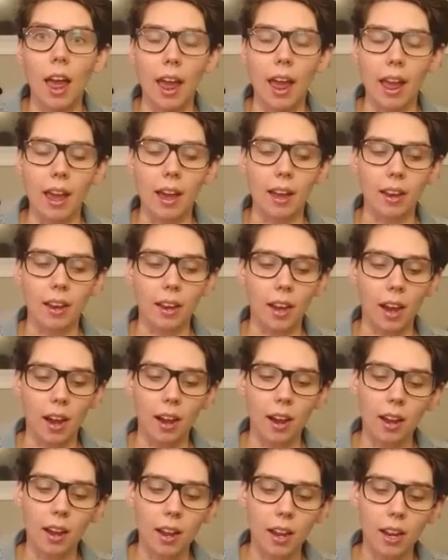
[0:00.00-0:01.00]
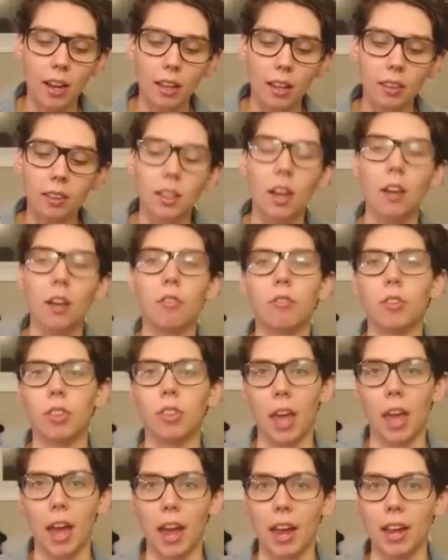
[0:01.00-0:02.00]
and I
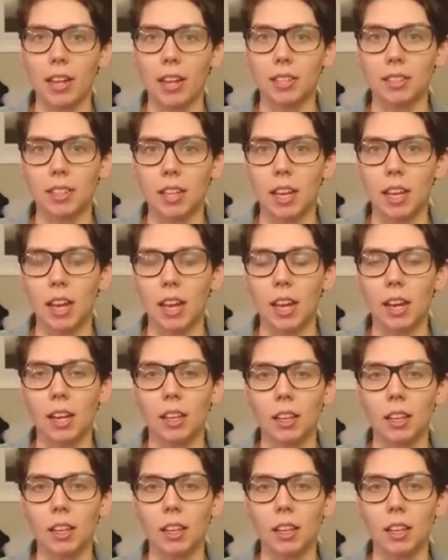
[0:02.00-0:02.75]
loved that as a kid.